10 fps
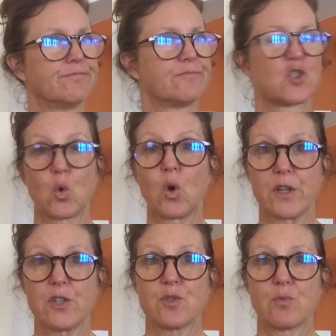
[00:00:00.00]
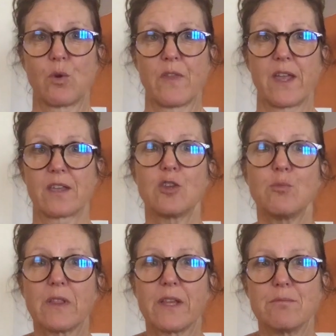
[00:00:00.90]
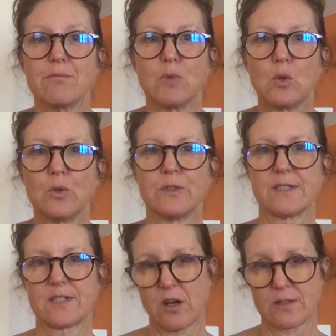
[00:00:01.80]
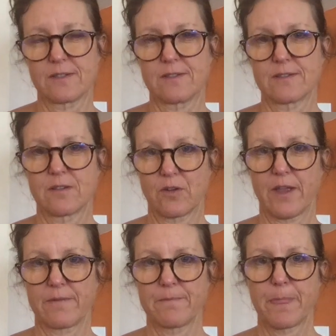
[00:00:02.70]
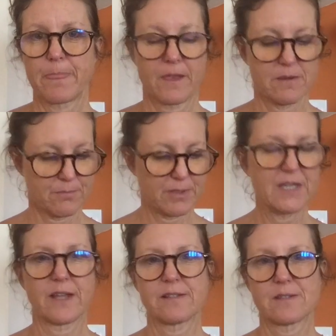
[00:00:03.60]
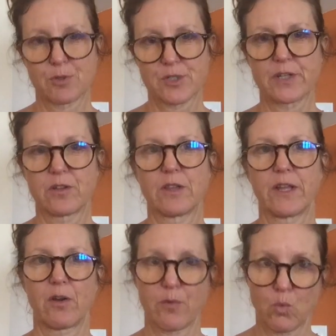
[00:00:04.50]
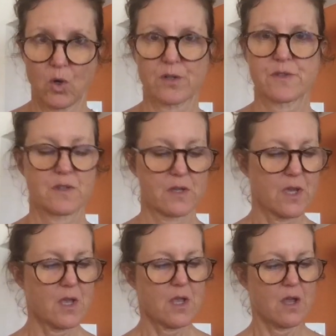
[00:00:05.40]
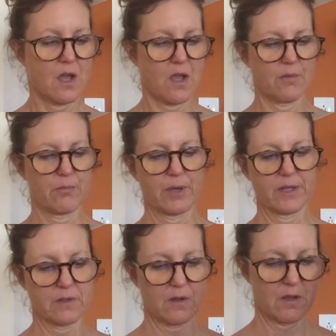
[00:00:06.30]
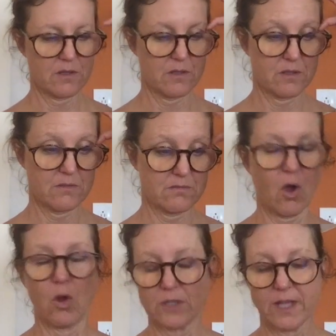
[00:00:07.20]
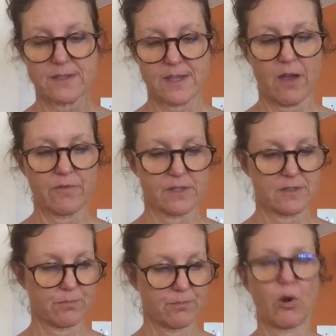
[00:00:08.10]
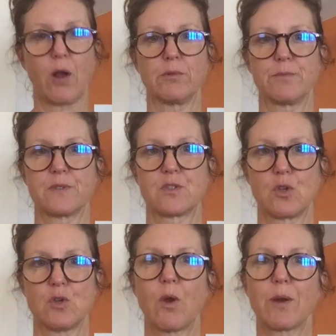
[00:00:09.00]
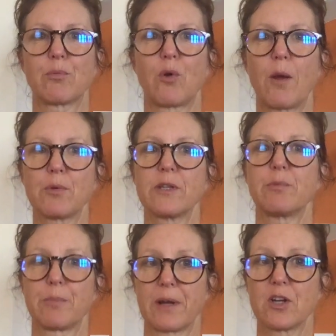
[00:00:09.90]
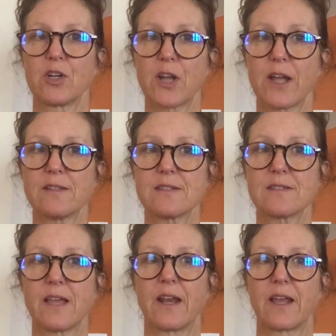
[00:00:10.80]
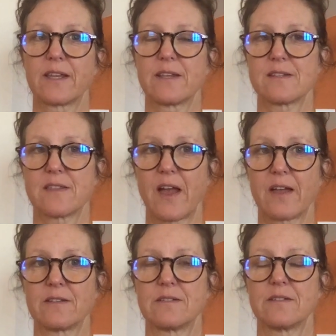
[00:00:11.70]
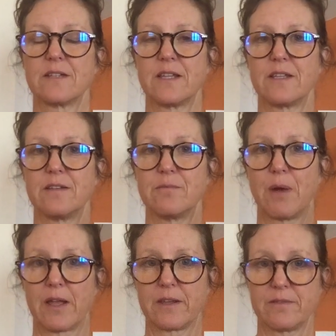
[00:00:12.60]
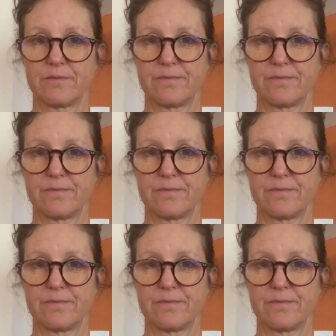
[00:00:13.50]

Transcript: storage where they accumulate mold and toxins, okay? Peanuts particularly are the worst, but all nuts have these problems. So you want to properly prepare your nuts, and I get into that in my